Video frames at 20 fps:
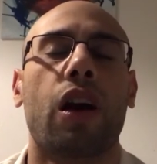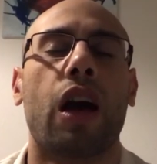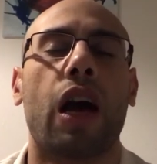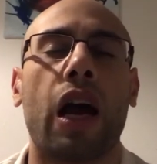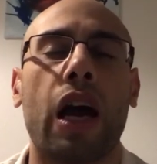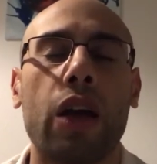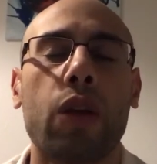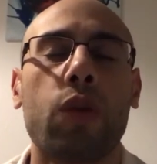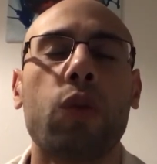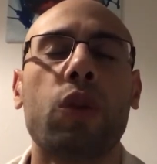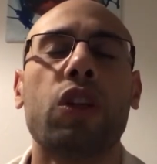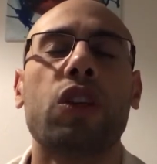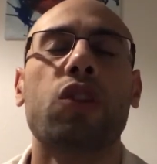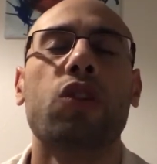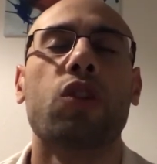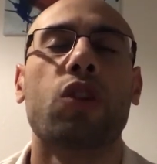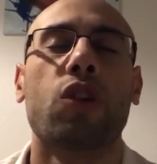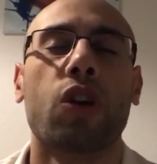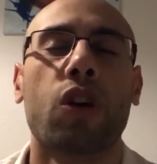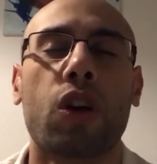I
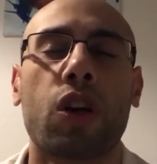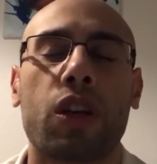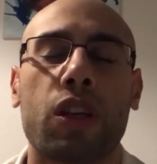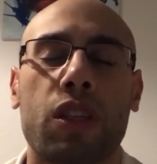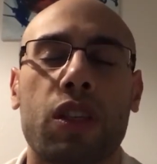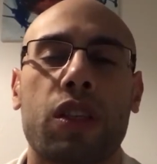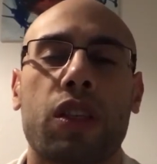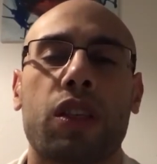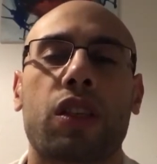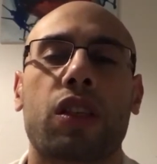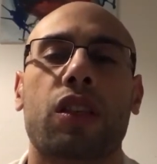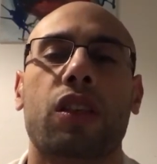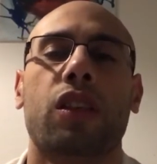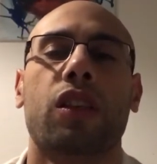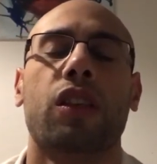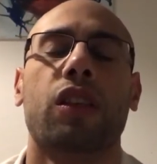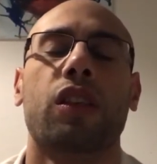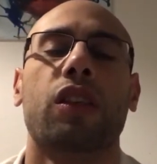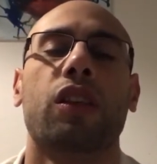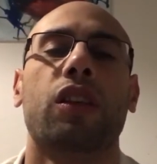rejoice
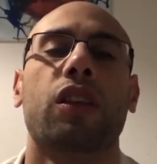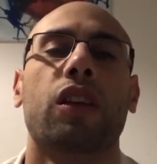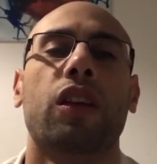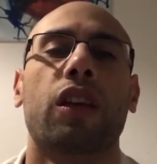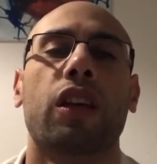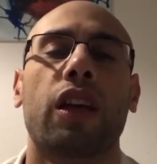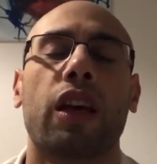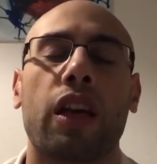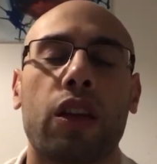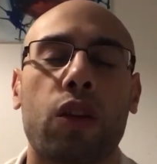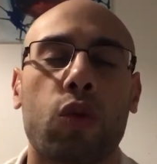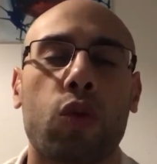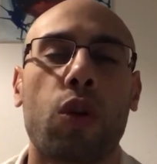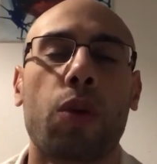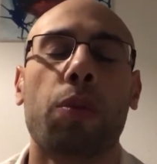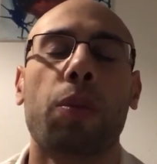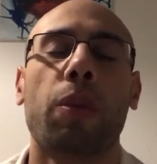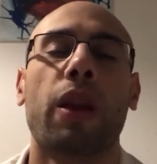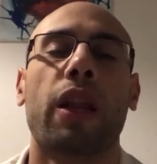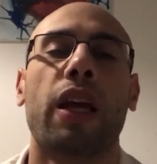and
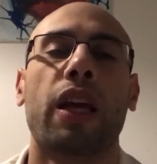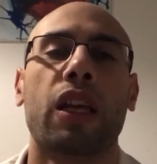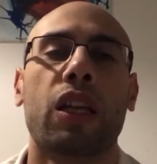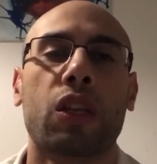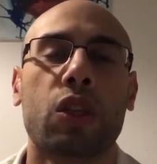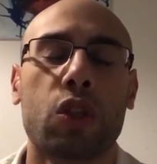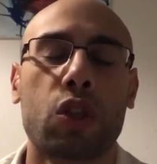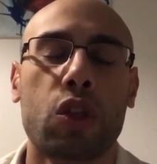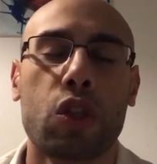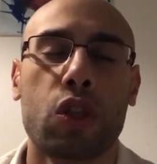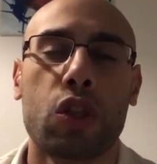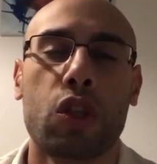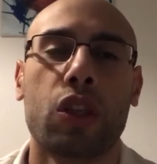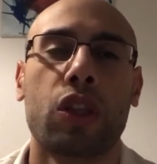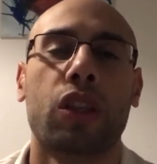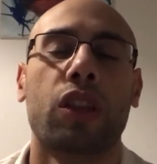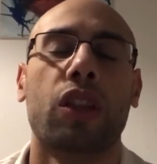replenish